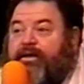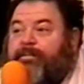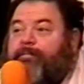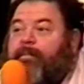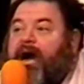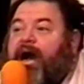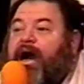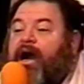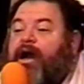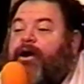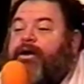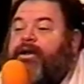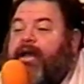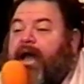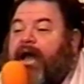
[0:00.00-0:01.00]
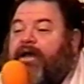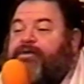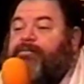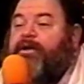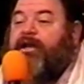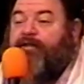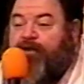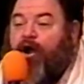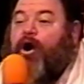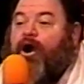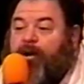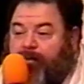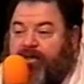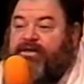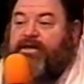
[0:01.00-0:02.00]
Mar Yah, meaning the
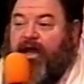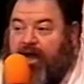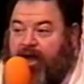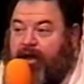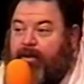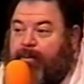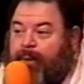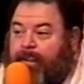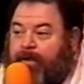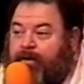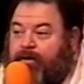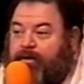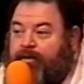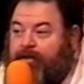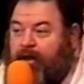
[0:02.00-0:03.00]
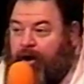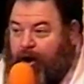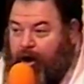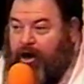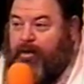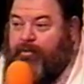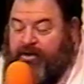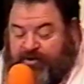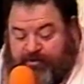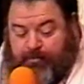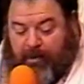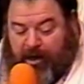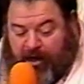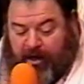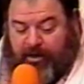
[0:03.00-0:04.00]
arm is Yah. The arm is
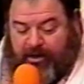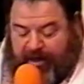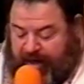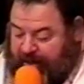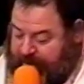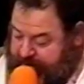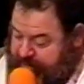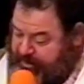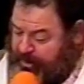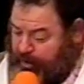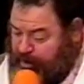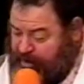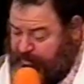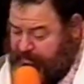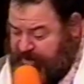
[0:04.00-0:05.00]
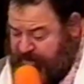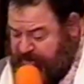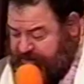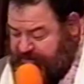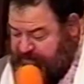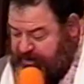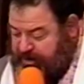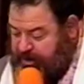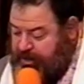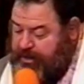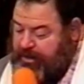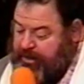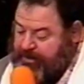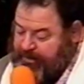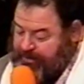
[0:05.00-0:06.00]
Mar Yah. The arm is
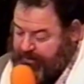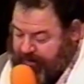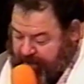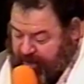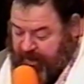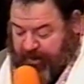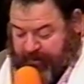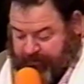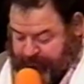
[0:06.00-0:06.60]
Yah.